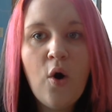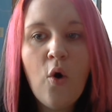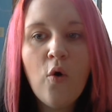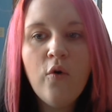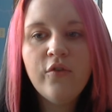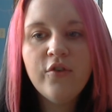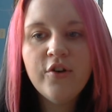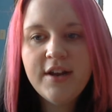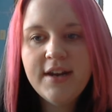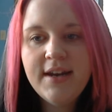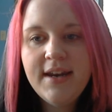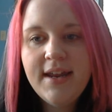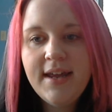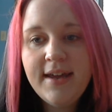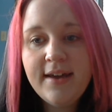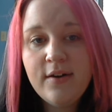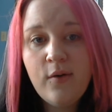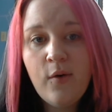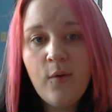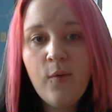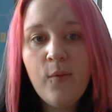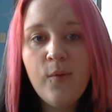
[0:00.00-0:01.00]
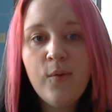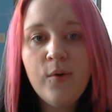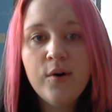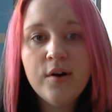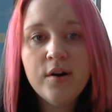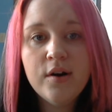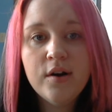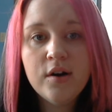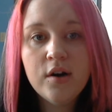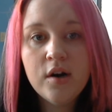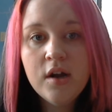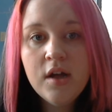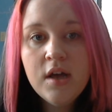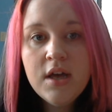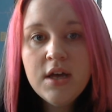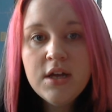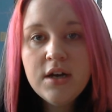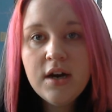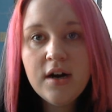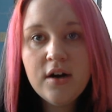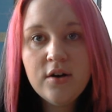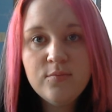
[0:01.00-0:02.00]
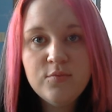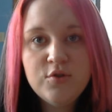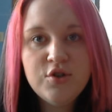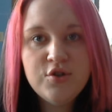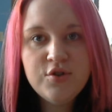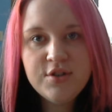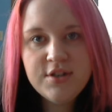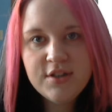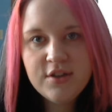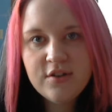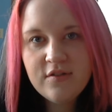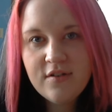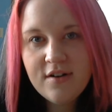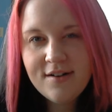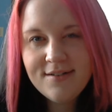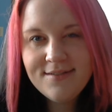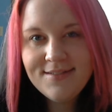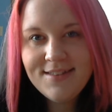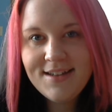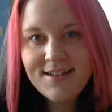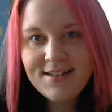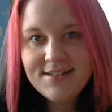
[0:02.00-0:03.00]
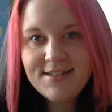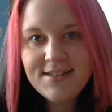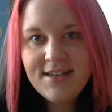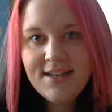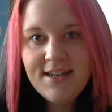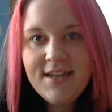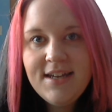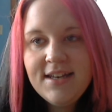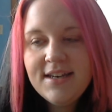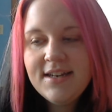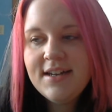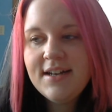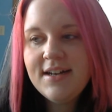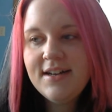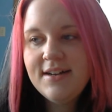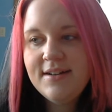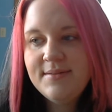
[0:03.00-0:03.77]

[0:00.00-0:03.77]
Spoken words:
overeating or choosing the wrong thing to eat,